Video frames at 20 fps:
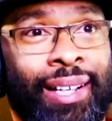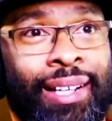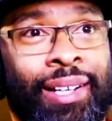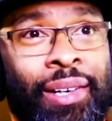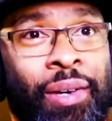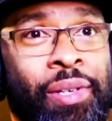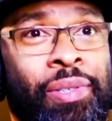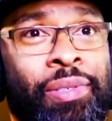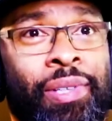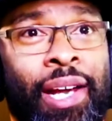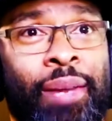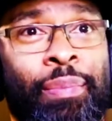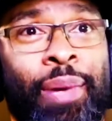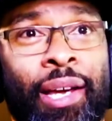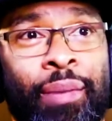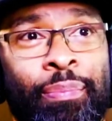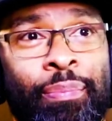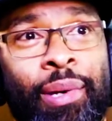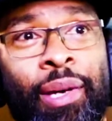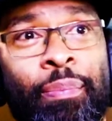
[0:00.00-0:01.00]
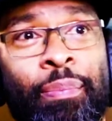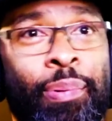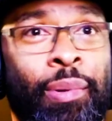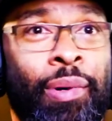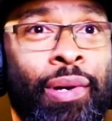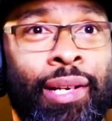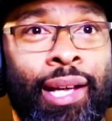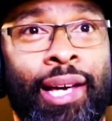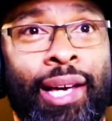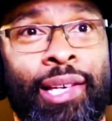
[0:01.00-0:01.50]
know he's trying to make a bigger
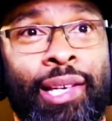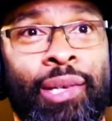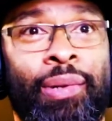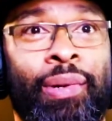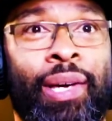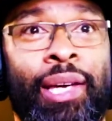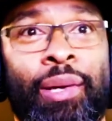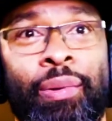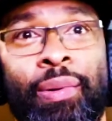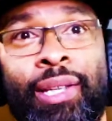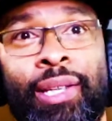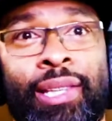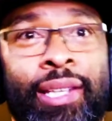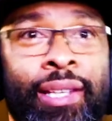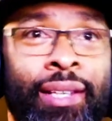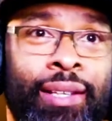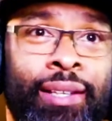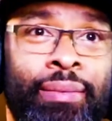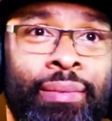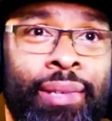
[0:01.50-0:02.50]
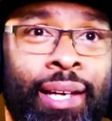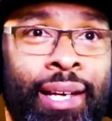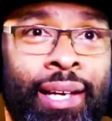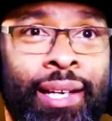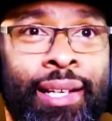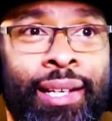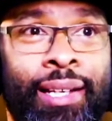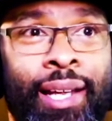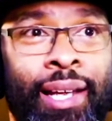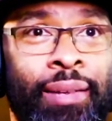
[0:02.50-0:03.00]
point, like, you ain't with him. They,
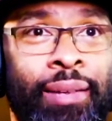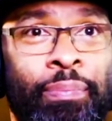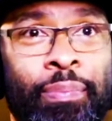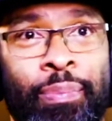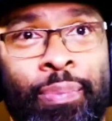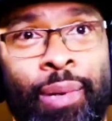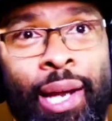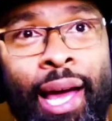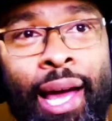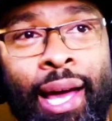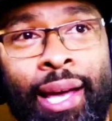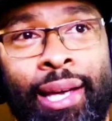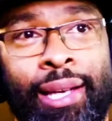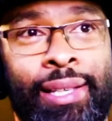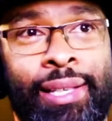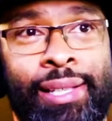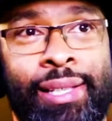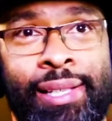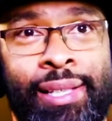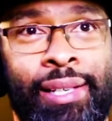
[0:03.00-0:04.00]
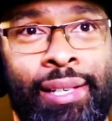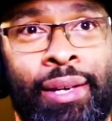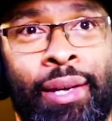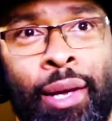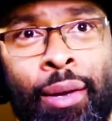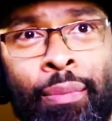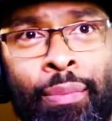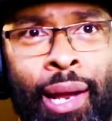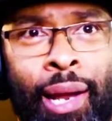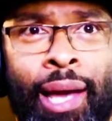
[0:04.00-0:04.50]
they black is,
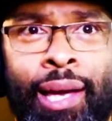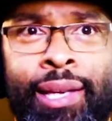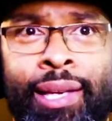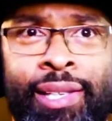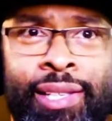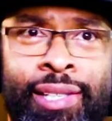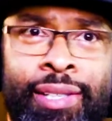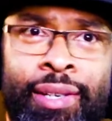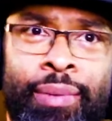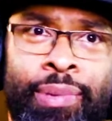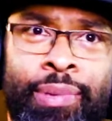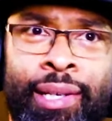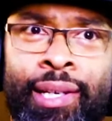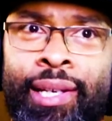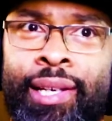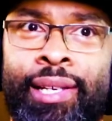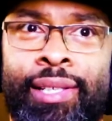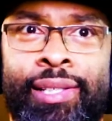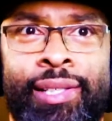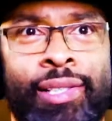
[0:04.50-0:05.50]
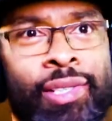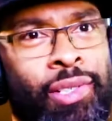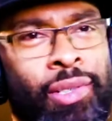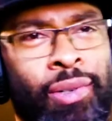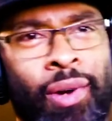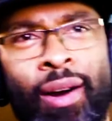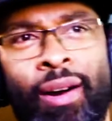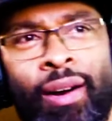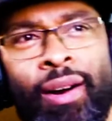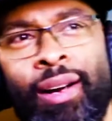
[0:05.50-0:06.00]
black is something else that you
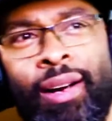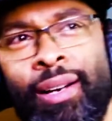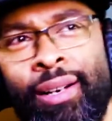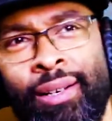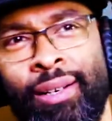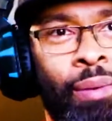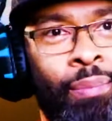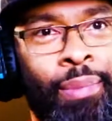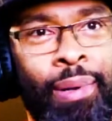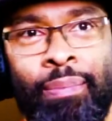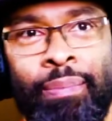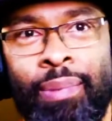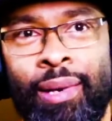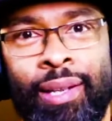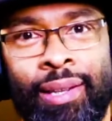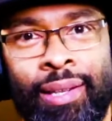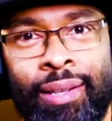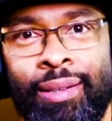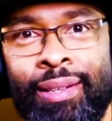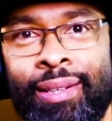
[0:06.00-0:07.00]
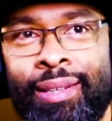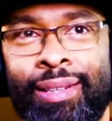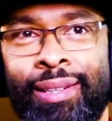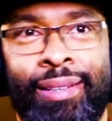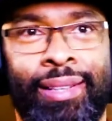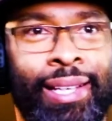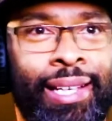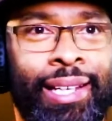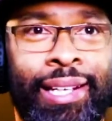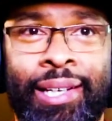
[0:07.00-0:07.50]
aren't, my brother.
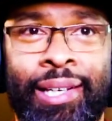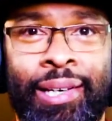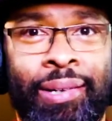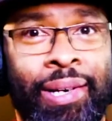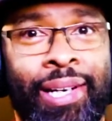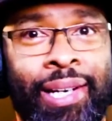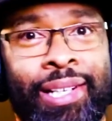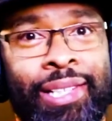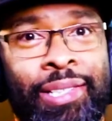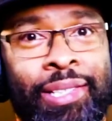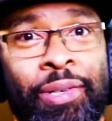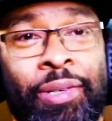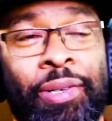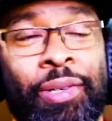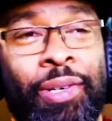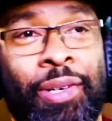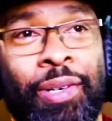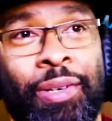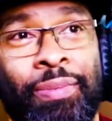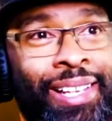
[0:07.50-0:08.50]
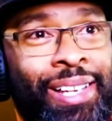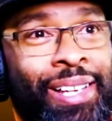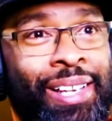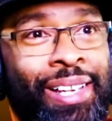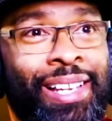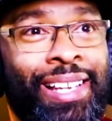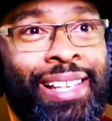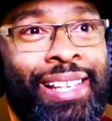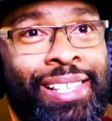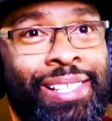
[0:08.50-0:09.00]
He didn't create the term.
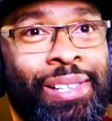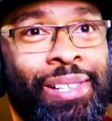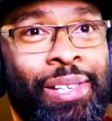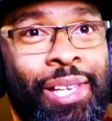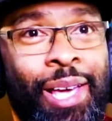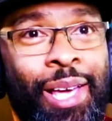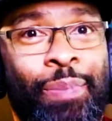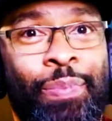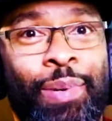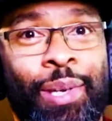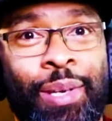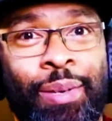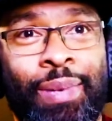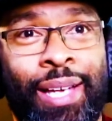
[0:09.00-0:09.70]
So help him